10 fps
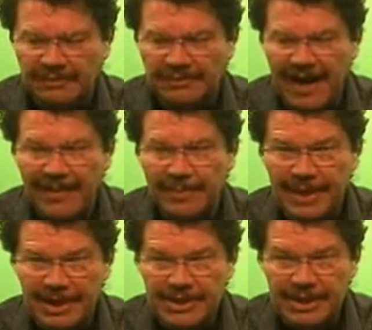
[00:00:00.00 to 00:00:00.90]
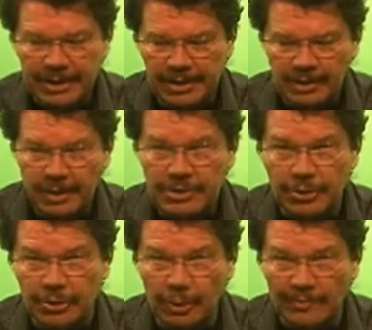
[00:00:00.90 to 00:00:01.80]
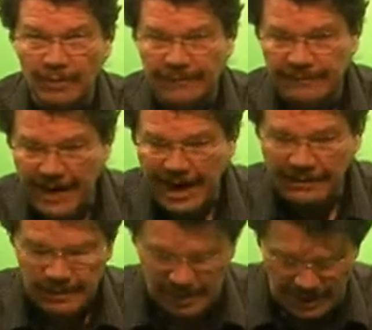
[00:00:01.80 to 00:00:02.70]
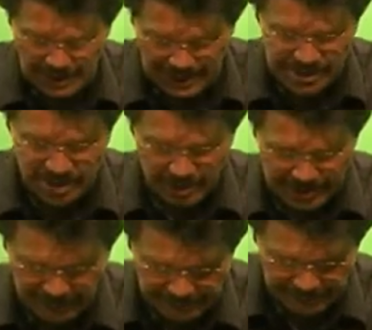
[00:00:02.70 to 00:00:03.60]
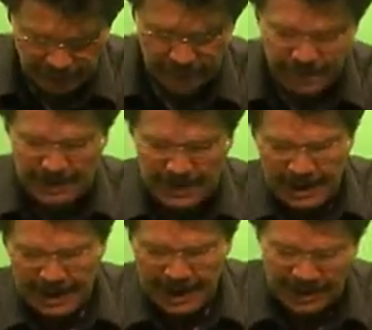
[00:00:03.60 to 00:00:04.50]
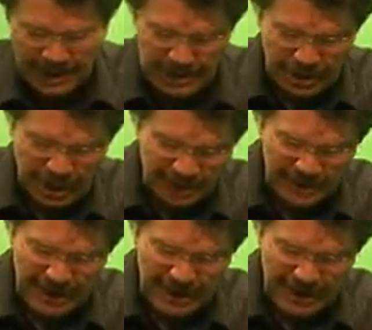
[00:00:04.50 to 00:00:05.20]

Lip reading: 5 pellets in, 1, 2, 3, 4, 5. That's going to be our food. And then to cover